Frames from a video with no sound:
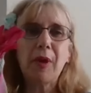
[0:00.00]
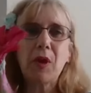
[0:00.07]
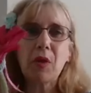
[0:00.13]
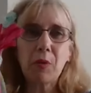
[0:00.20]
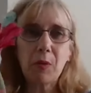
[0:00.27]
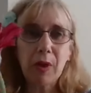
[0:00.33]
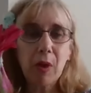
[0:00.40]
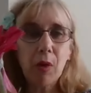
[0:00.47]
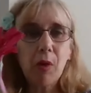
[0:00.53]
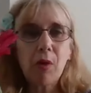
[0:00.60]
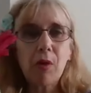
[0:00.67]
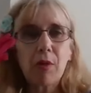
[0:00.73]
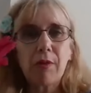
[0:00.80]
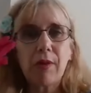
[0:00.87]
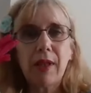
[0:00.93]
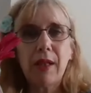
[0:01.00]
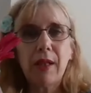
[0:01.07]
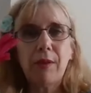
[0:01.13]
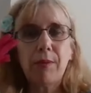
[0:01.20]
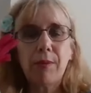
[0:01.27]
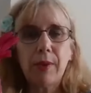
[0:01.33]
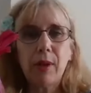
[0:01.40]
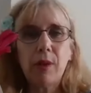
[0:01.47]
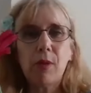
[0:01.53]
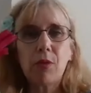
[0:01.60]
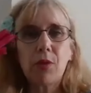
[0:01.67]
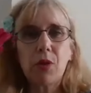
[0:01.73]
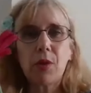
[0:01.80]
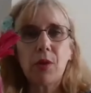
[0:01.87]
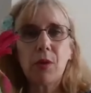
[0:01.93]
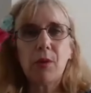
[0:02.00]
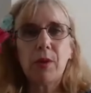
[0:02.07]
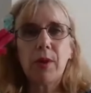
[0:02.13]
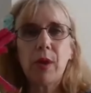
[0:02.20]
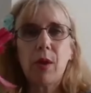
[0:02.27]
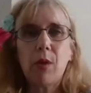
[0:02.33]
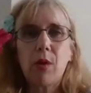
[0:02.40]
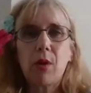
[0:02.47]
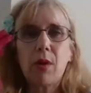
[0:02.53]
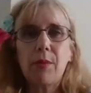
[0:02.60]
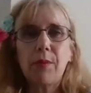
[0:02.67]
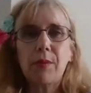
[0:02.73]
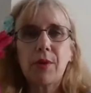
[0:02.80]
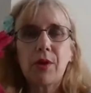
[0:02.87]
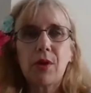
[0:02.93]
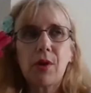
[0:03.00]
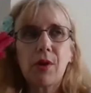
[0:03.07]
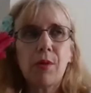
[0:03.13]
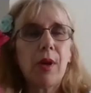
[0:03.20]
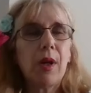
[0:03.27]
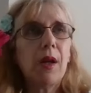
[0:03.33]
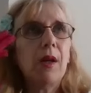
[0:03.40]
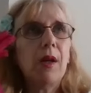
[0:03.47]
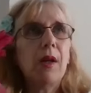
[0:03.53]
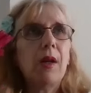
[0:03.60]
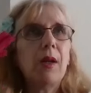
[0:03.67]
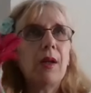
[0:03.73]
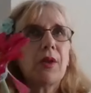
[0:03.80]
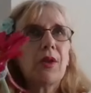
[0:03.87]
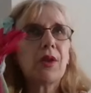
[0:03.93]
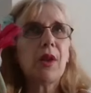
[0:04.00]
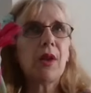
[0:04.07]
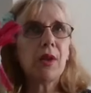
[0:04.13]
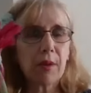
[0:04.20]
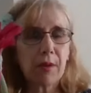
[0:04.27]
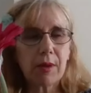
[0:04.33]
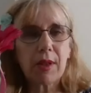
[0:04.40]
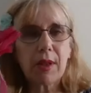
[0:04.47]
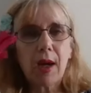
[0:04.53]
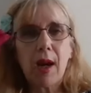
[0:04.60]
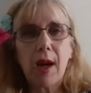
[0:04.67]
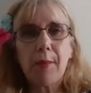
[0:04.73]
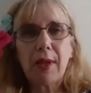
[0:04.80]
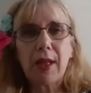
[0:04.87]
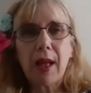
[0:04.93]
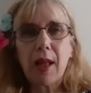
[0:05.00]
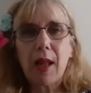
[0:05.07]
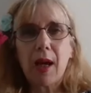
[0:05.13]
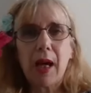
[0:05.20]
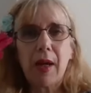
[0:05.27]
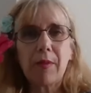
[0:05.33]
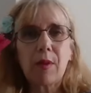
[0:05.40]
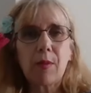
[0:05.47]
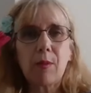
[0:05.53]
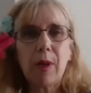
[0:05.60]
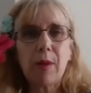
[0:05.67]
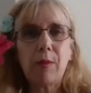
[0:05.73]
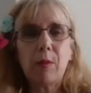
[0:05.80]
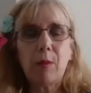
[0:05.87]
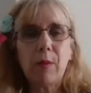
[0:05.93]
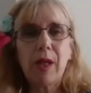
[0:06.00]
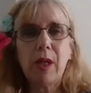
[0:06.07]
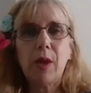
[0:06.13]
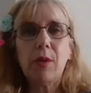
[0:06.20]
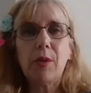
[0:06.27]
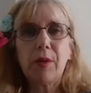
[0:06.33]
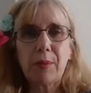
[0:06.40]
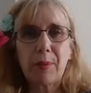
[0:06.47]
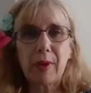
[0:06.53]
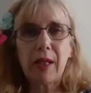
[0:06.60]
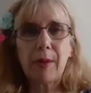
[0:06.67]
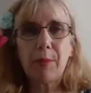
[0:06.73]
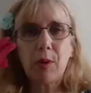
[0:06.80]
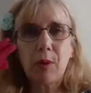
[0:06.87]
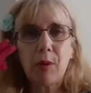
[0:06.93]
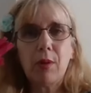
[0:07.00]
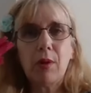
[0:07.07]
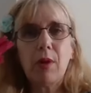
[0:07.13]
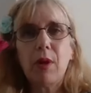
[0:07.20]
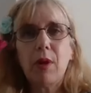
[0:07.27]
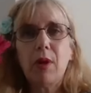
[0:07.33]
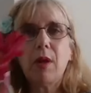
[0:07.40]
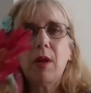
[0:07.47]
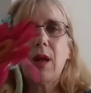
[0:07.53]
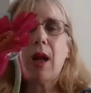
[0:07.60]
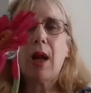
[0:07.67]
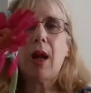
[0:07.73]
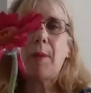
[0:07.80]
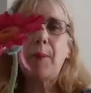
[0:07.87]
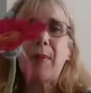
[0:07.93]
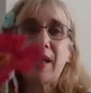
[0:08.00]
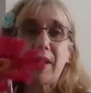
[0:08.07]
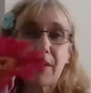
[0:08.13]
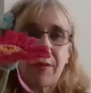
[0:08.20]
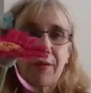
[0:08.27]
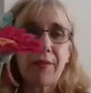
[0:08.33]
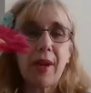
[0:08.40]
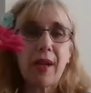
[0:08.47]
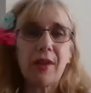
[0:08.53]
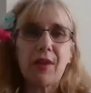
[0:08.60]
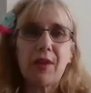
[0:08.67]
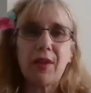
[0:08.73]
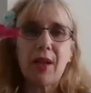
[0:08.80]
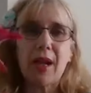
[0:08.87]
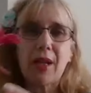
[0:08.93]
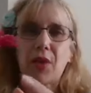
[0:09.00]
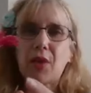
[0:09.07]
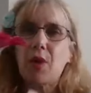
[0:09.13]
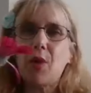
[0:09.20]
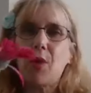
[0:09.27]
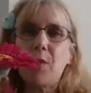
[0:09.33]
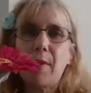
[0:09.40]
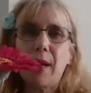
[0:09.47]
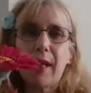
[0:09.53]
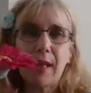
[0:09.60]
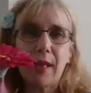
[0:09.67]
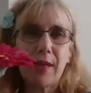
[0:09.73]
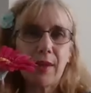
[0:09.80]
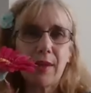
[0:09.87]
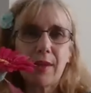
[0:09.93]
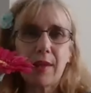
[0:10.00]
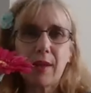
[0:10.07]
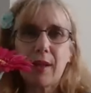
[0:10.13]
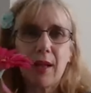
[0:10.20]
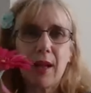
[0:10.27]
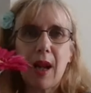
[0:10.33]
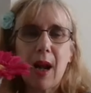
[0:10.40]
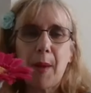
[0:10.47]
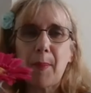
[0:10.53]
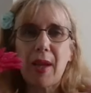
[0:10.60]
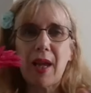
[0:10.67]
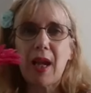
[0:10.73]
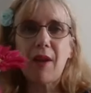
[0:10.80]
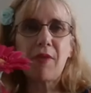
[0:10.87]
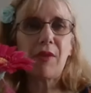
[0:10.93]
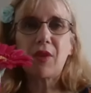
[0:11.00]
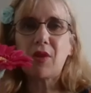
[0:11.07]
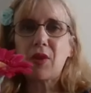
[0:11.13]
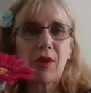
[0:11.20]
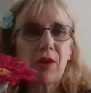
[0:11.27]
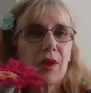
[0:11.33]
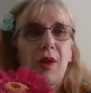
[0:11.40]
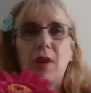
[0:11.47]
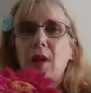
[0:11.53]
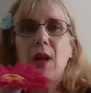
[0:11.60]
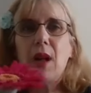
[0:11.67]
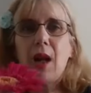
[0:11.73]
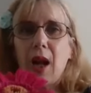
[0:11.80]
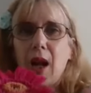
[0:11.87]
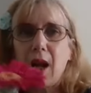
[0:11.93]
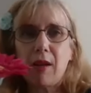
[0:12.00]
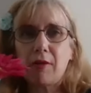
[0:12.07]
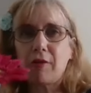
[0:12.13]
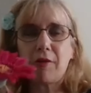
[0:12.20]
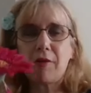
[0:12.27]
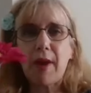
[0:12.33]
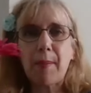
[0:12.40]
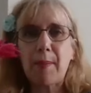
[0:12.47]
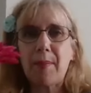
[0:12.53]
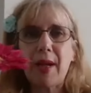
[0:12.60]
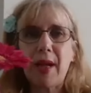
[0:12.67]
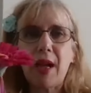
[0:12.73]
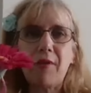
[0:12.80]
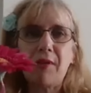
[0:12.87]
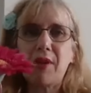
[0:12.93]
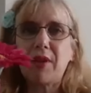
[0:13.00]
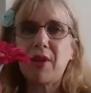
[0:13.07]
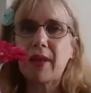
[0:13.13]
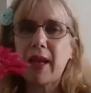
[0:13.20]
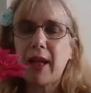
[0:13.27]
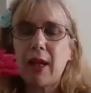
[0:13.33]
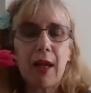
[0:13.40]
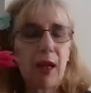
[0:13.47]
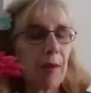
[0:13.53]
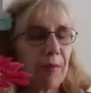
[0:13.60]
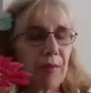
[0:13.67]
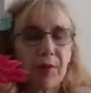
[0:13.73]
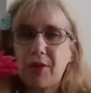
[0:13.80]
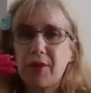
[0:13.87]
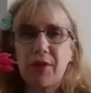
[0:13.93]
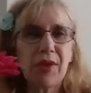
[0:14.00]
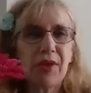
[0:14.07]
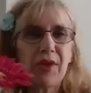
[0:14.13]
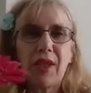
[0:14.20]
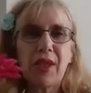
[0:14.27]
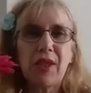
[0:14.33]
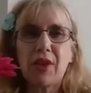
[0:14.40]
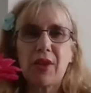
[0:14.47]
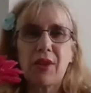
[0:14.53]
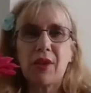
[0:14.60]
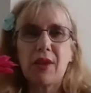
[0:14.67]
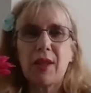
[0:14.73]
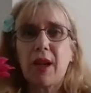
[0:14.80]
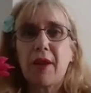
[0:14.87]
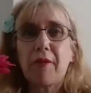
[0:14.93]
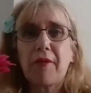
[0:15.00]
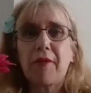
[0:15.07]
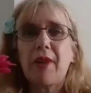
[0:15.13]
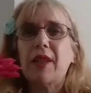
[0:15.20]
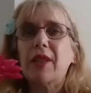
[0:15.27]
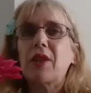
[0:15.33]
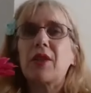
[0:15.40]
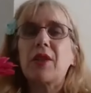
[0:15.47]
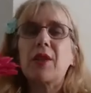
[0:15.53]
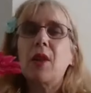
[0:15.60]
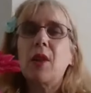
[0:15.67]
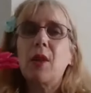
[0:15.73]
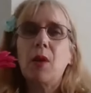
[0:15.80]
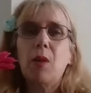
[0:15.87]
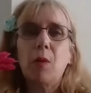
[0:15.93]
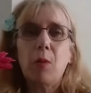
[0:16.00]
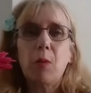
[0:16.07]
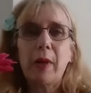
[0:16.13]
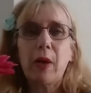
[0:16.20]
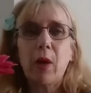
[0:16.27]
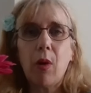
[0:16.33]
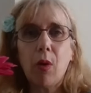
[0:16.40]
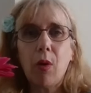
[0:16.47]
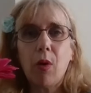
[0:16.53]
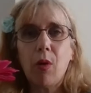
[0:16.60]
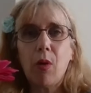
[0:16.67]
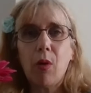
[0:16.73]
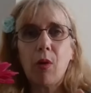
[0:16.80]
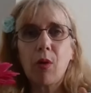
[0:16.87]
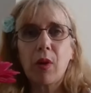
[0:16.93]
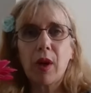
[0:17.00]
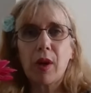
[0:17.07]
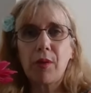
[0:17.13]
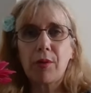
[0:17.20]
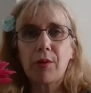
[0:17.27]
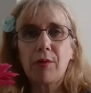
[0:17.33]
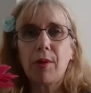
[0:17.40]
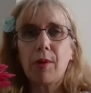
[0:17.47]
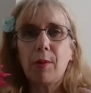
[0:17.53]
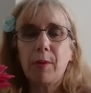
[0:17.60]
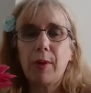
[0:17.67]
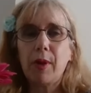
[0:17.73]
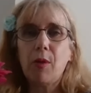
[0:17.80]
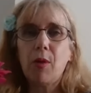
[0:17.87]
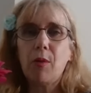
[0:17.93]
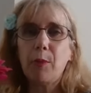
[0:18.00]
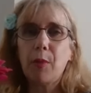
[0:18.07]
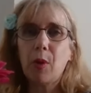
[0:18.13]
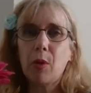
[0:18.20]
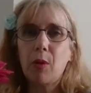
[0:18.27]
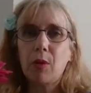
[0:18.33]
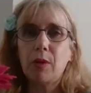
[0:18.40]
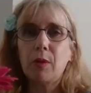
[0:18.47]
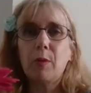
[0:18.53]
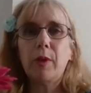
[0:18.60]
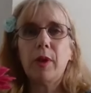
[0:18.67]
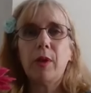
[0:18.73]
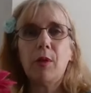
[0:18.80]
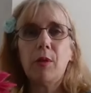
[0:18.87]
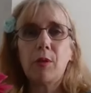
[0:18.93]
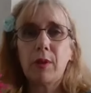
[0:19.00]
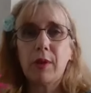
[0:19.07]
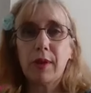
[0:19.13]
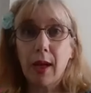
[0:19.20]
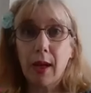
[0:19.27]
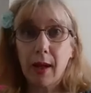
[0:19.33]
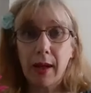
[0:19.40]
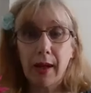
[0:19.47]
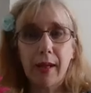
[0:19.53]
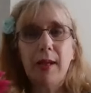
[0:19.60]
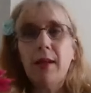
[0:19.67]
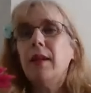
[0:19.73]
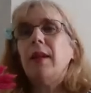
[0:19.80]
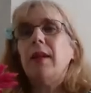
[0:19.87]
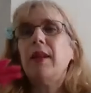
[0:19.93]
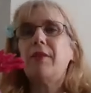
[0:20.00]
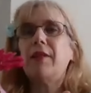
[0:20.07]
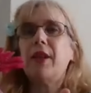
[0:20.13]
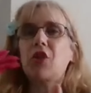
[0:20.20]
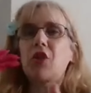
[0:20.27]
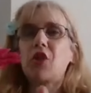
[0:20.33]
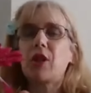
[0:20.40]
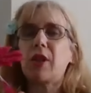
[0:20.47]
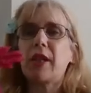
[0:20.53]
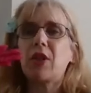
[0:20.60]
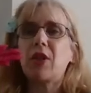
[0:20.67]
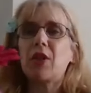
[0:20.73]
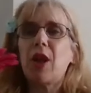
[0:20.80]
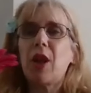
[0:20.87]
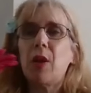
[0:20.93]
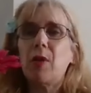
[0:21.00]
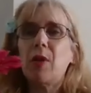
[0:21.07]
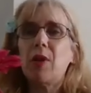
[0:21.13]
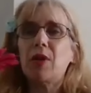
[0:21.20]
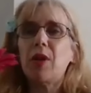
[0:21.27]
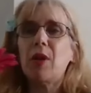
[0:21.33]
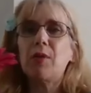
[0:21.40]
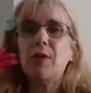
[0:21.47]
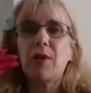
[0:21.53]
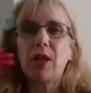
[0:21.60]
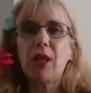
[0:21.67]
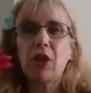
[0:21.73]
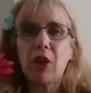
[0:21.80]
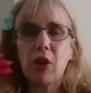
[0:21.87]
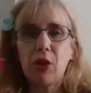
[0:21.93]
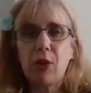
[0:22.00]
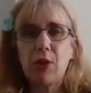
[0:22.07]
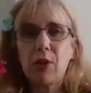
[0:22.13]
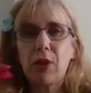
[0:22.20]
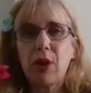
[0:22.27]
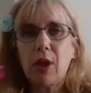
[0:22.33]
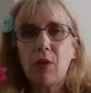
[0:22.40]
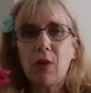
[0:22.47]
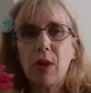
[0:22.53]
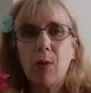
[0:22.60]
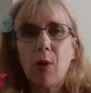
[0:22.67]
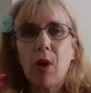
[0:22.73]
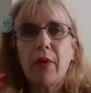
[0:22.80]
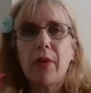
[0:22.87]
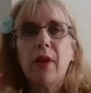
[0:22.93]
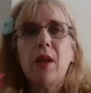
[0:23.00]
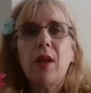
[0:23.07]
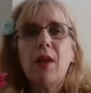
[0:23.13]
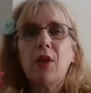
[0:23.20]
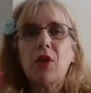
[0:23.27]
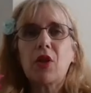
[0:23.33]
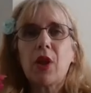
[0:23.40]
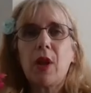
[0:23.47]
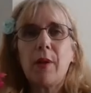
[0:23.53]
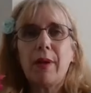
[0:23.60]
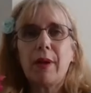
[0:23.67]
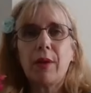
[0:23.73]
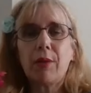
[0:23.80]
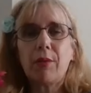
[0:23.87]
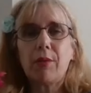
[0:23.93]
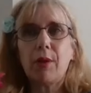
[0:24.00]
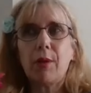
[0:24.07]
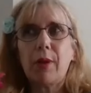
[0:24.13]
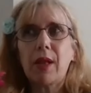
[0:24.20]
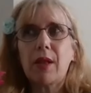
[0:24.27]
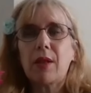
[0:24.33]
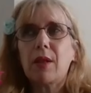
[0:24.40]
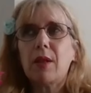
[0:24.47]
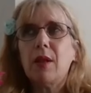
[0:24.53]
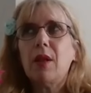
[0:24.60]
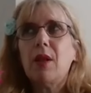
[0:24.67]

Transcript: because we all grieve we all do that all comes to a certain time in our lives when we lose people our best friends our soulmates our parents our grandparents our brothers and sisters our friends we all go through we all born we all die eventually. So don't think that you're the only one that's going through it.